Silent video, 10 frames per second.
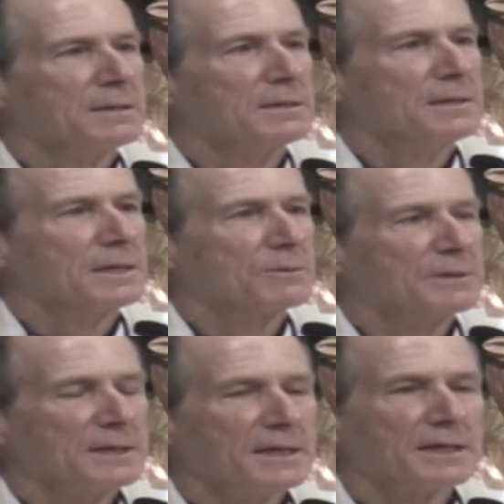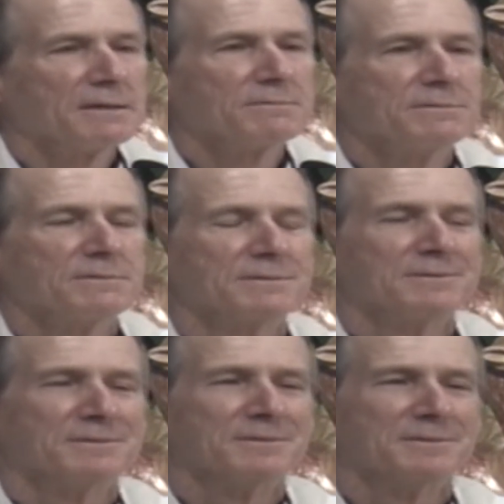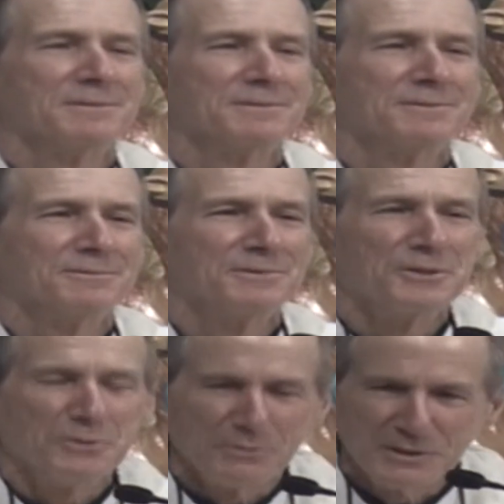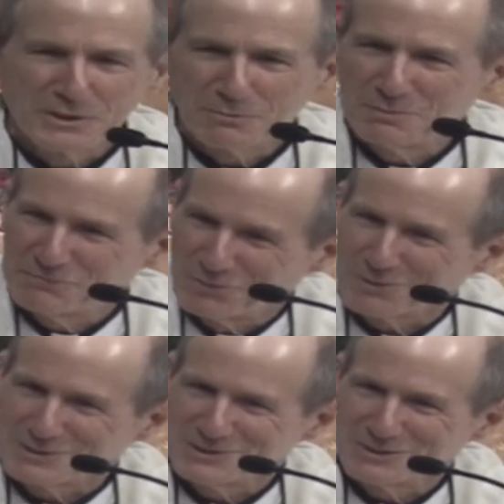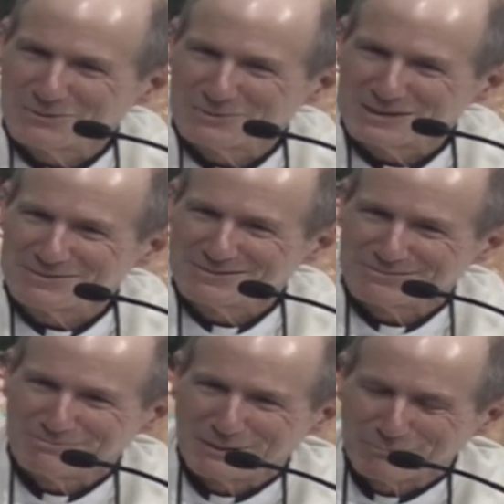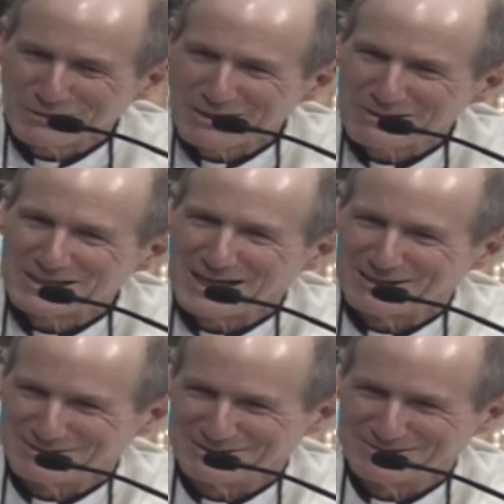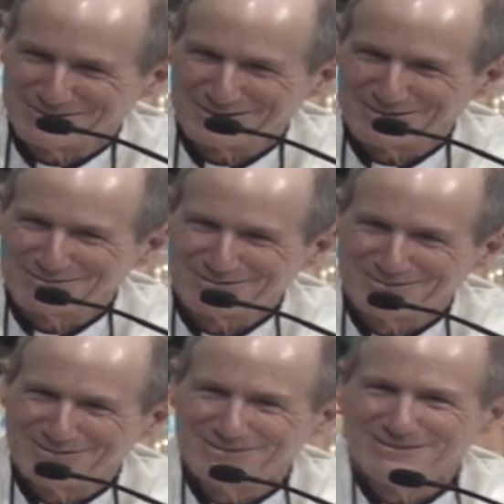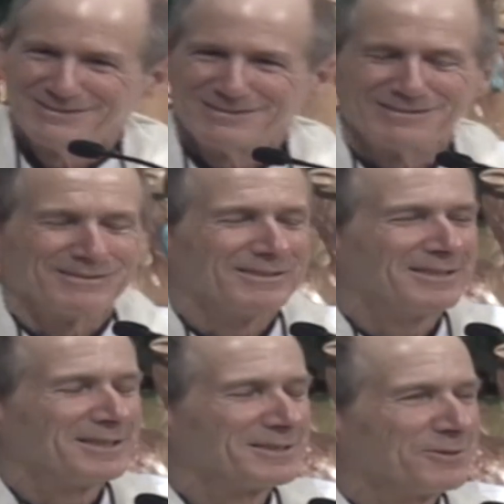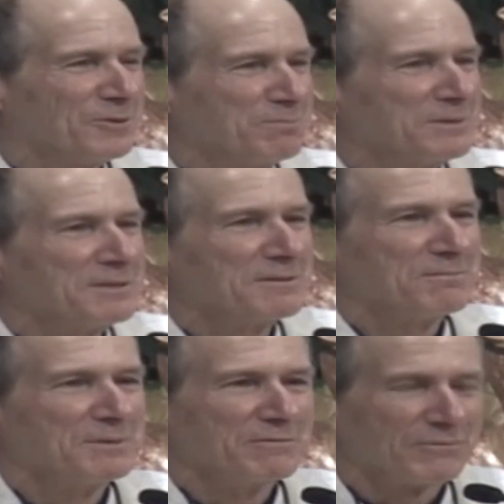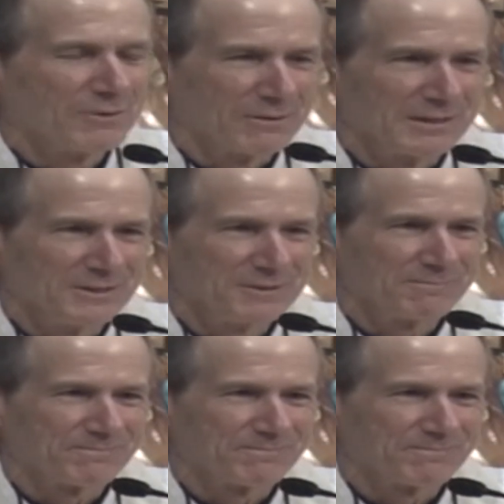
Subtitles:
Now we have the new year before us, don't we? Remember our calendar there. All open before us.